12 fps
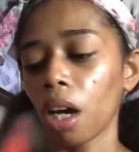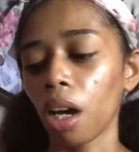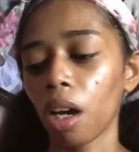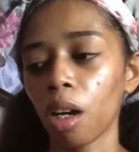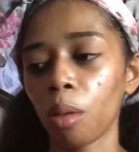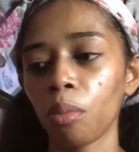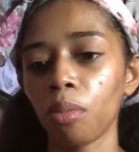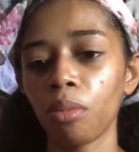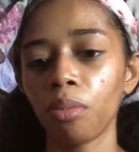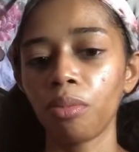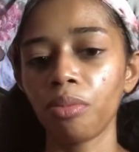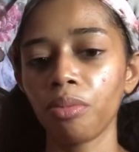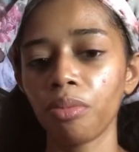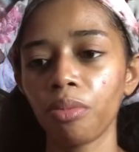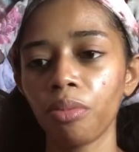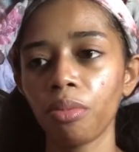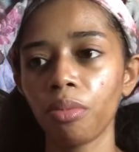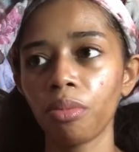
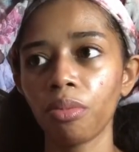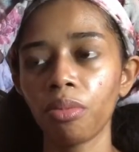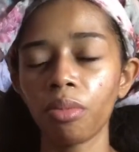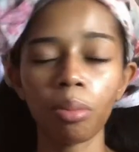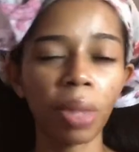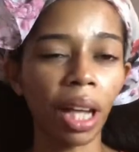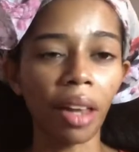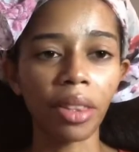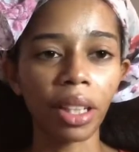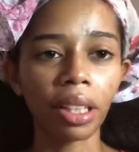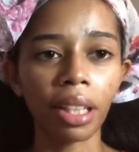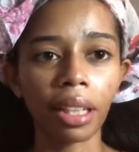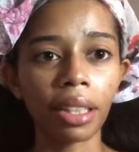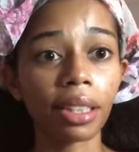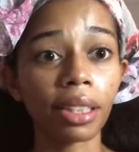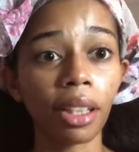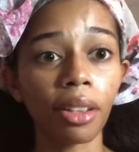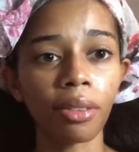but I think that
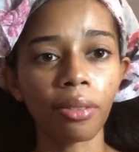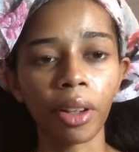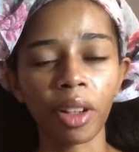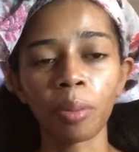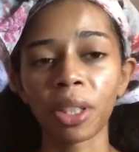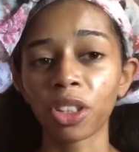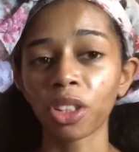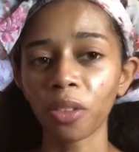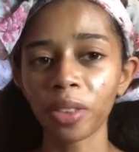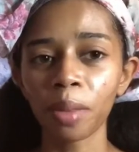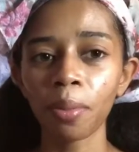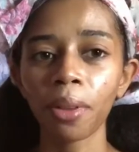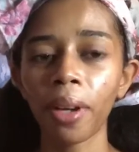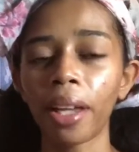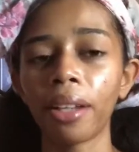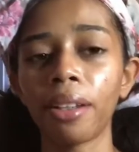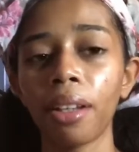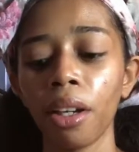it's very much serviceable,
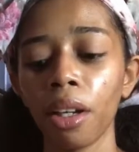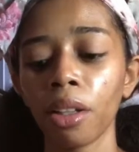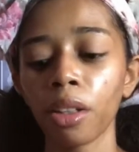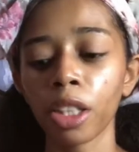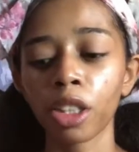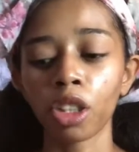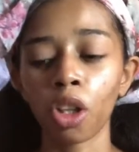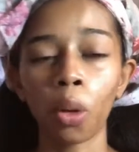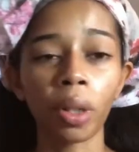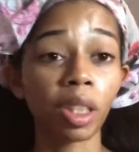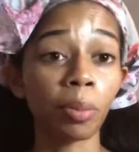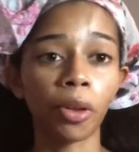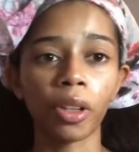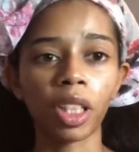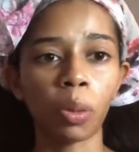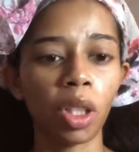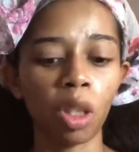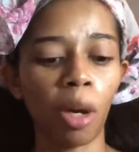and this is a whole
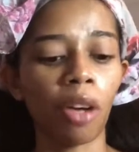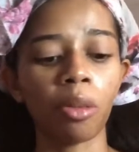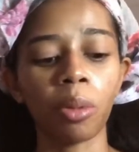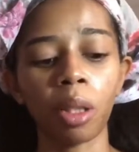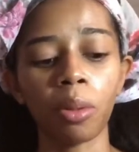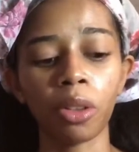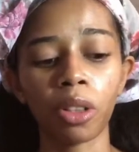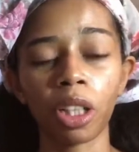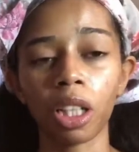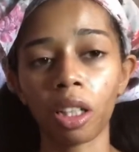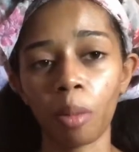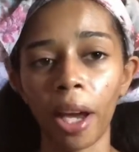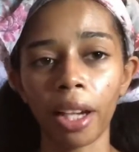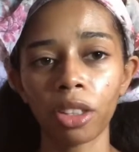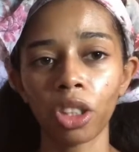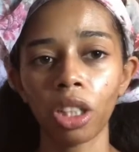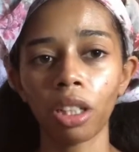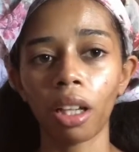experience when you buy from them. You're getting the
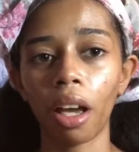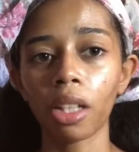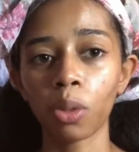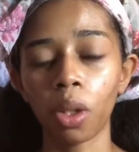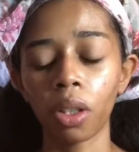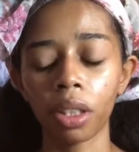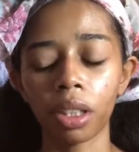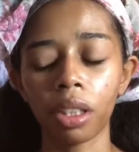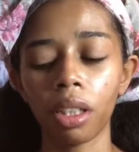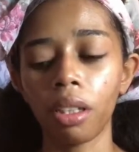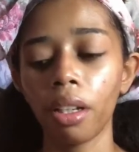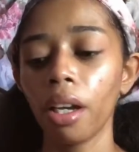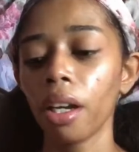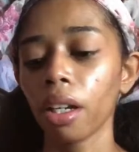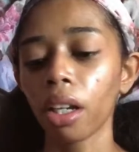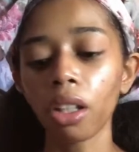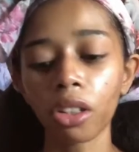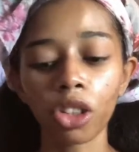packaging as well as the
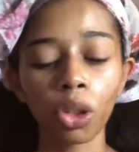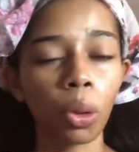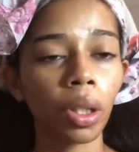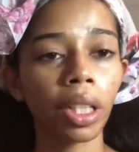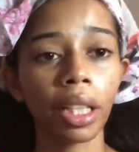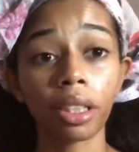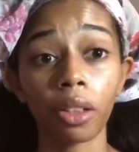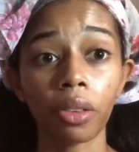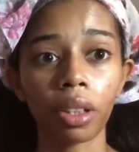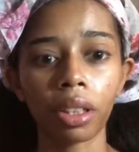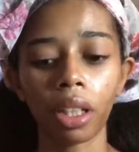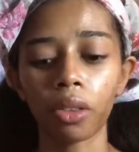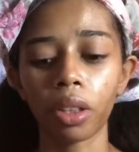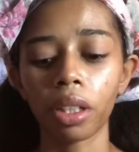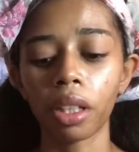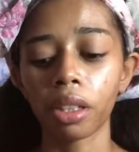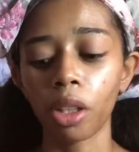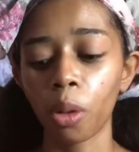color story, etc., etc.
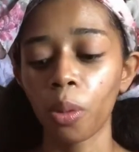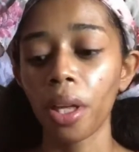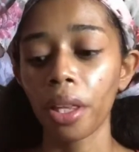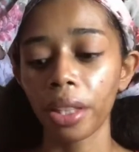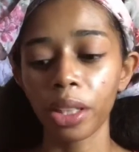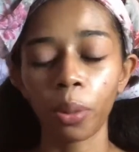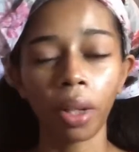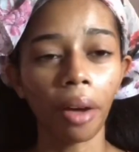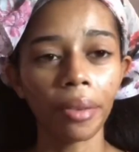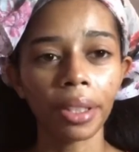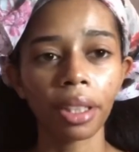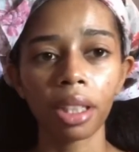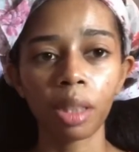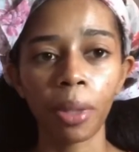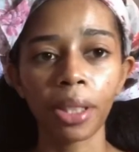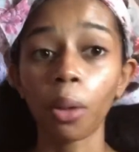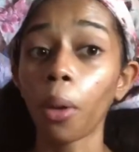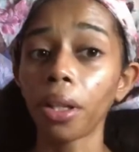And so this one obviously is
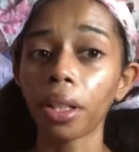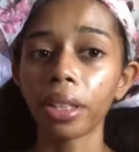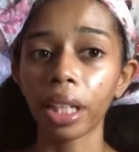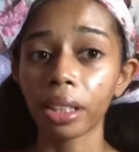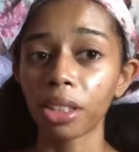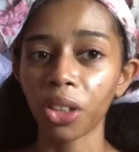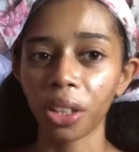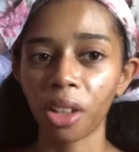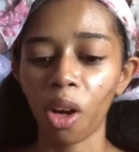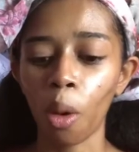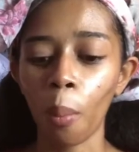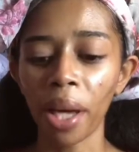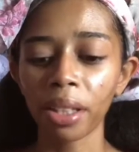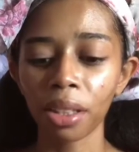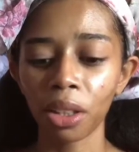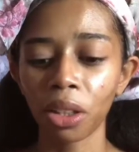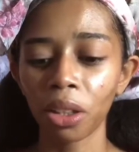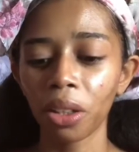based on Texas Chainsaw
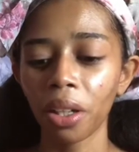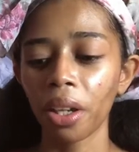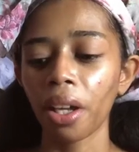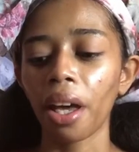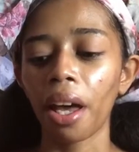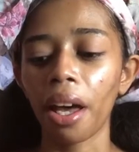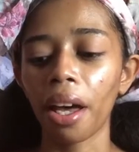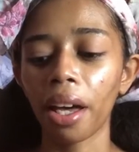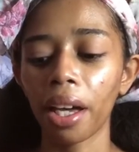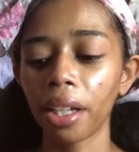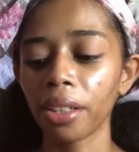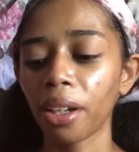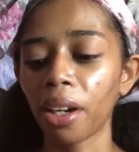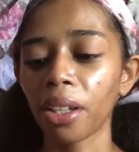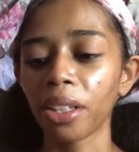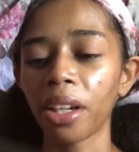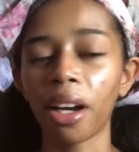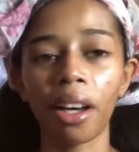Massacre, and
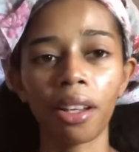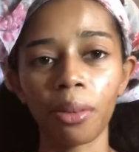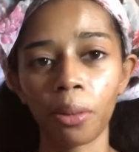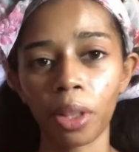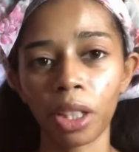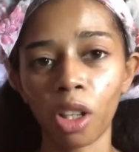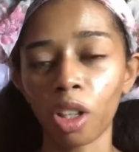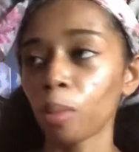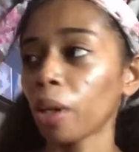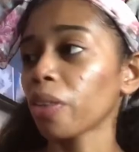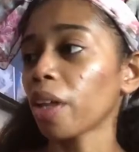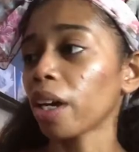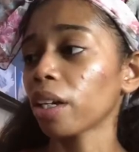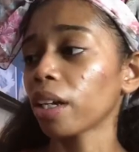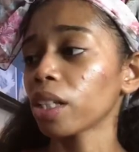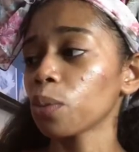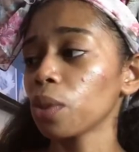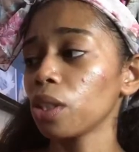yeah, we're gonna talk about that
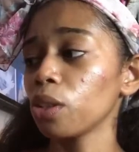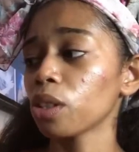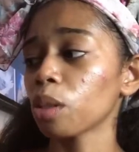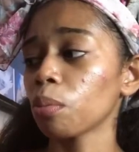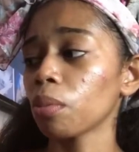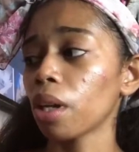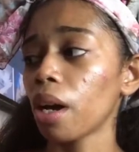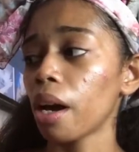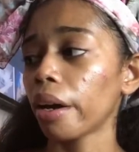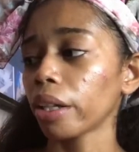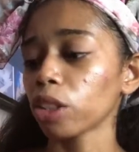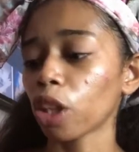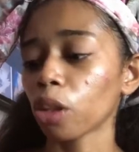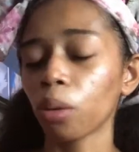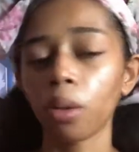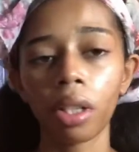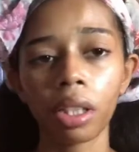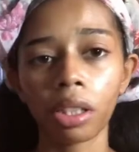as we do some eyeshadow.
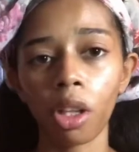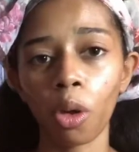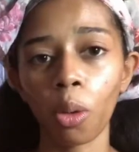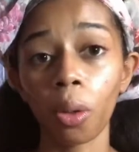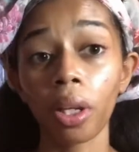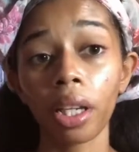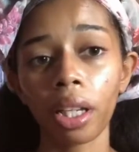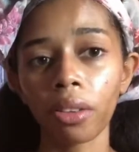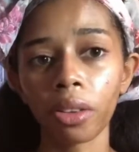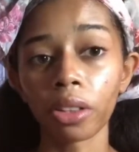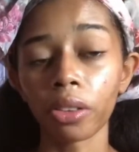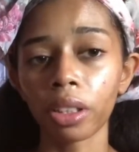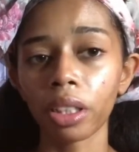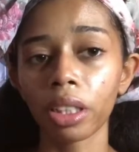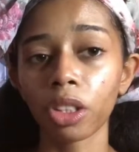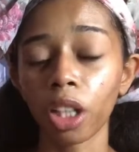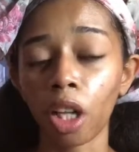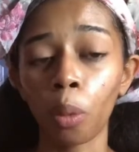So if you're interested,
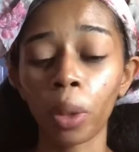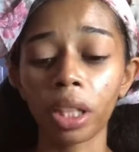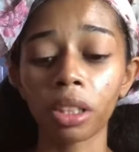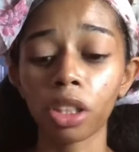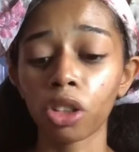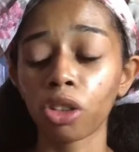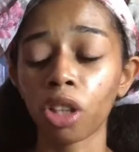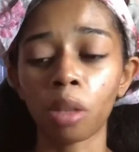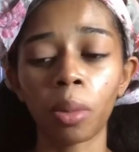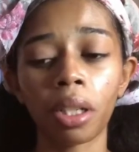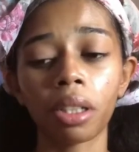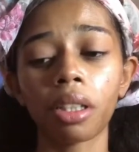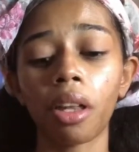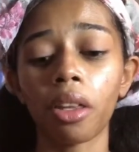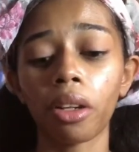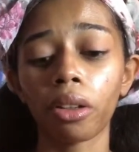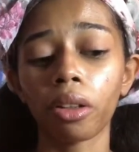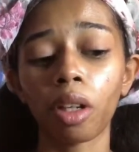check out Wicked Sisters Cosmetics.
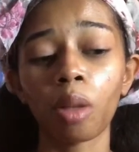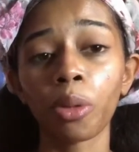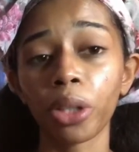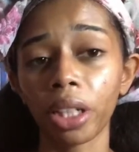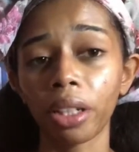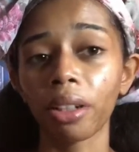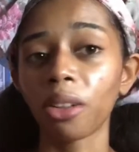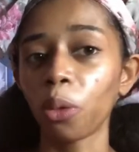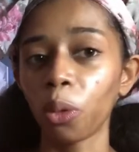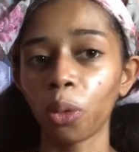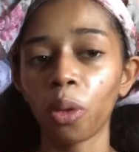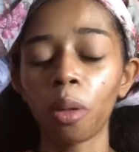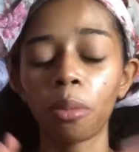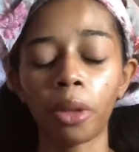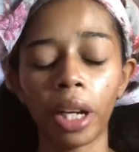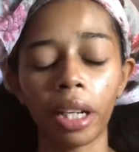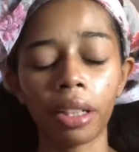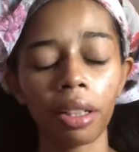They're a pretty cool
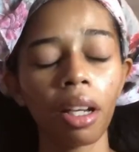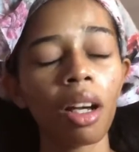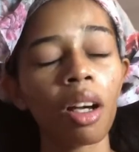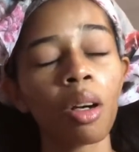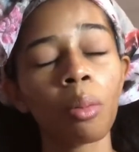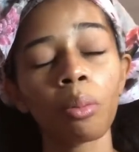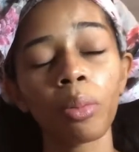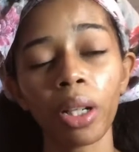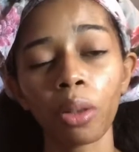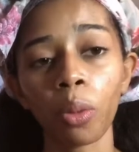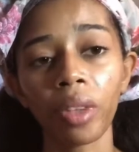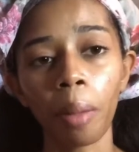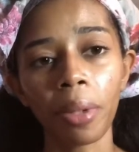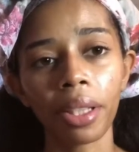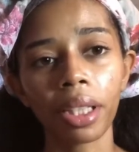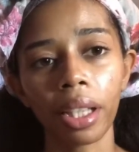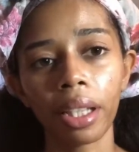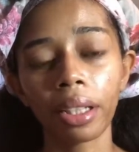brand. But with that being
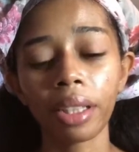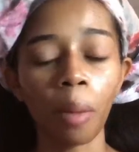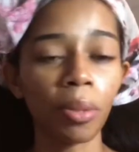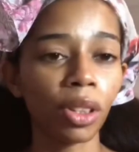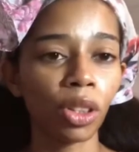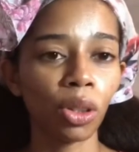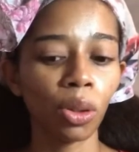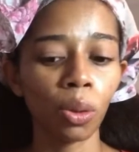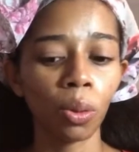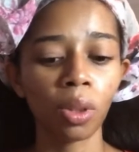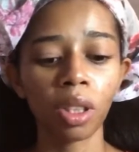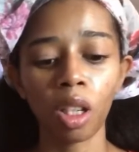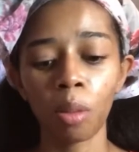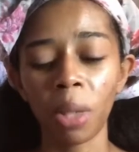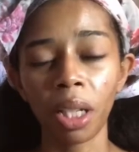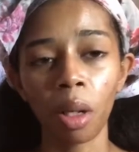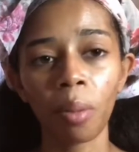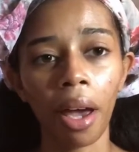said, let's hop into some
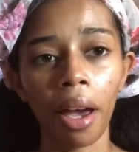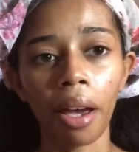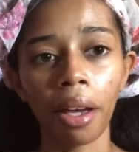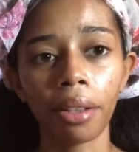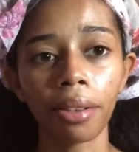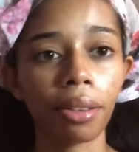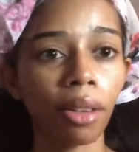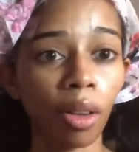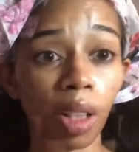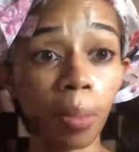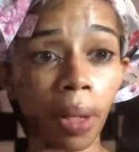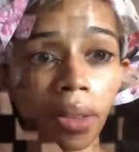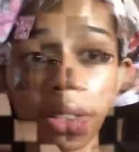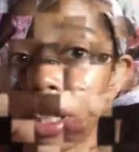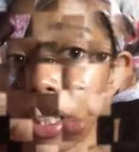makeup and talking about